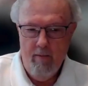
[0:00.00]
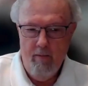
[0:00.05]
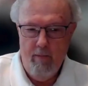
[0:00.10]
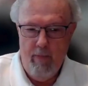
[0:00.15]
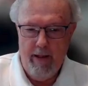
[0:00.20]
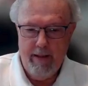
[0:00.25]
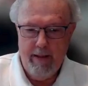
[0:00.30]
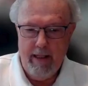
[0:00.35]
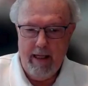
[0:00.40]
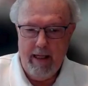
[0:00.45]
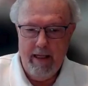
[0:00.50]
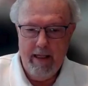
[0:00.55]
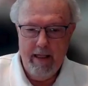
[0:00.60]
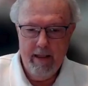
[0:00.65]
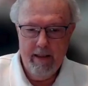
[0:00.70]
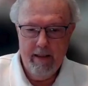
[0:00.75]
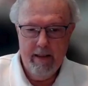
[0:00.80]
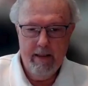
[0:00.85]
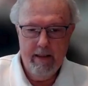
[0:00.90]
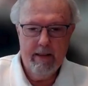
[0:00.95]
but they
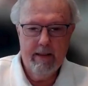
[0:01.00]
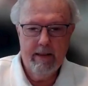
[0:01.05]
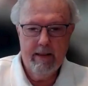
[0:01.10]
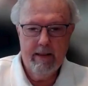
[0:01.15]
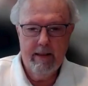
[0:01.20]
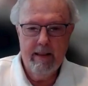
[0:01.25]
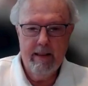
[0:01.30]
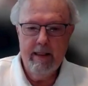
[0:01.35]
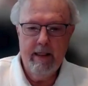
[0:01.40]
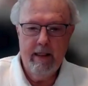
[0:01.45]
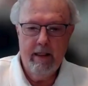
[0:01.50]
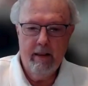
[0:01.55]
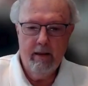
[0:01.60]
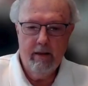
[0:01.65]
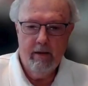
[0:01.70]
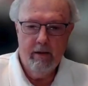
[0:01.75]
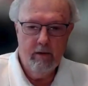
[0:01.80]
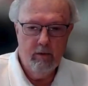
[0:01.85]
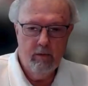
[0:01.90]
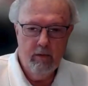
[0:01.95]
hit this
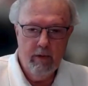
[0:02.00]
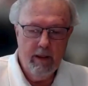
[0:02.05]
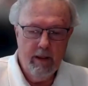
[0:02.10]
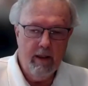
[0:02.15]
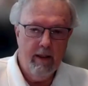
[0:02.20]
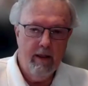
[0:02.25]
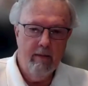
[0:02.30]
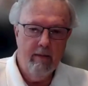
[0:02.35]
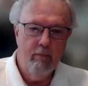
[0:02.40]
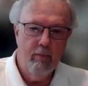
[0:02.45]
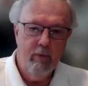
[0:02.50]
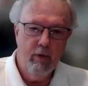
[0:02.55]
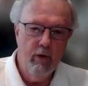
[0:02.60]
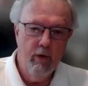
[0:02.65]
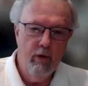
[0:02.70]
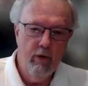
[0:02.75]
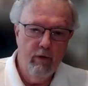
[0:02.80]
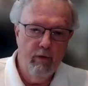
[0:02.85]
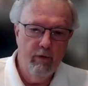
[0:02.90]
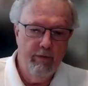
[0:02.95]
thing to really
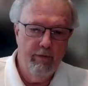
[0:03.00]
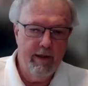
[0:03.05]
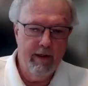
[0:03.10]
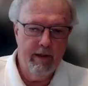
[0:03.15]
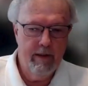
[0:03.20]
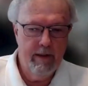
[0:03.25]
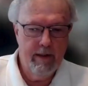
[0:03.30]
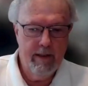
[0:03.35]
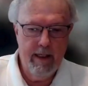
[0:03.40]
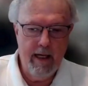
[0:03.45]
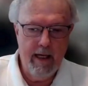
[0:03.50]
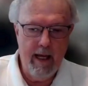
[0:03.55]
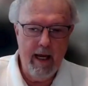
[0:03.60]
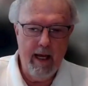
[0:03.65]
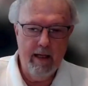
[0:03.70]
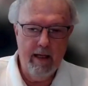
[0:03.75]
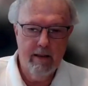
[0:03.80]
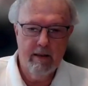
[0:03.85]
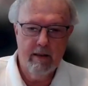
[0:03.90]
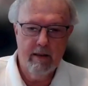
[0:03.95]
improve their
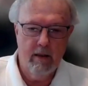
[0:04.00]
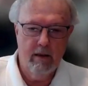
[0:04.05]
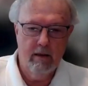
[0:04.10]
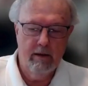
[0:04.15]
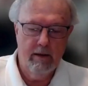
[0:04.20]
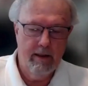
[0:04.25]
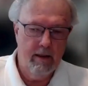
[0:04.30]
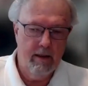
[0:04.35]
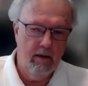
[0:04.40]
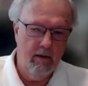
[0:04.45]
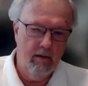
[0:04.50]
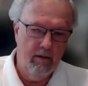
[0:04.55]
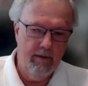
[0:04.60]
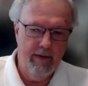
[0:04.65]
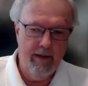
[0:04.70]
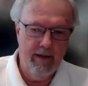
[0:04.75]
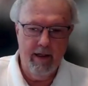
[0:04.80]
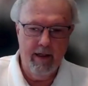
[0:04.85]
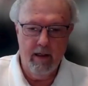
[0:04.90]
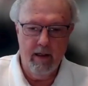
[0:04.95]
CX, this
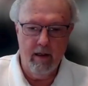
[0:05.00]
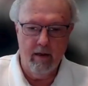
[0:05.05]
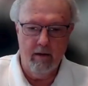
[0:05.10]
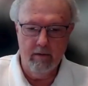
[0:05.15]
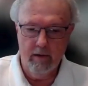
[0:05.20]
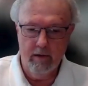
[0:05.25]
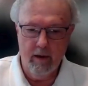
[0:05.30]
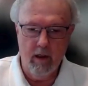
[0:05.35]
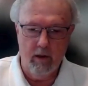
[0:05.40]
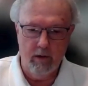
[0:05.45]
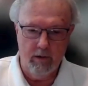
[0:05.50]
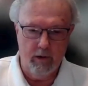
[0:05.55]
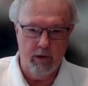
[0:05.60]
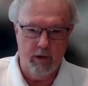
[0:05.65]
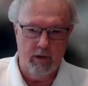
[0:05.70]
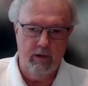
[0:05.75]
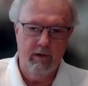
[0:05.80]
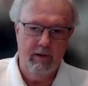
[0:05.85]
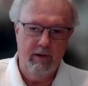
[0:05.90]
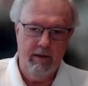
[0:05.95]
little thing called
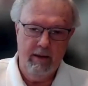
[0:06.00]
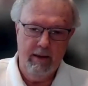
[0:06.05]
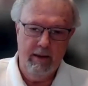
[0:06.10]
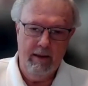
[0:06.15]
culture.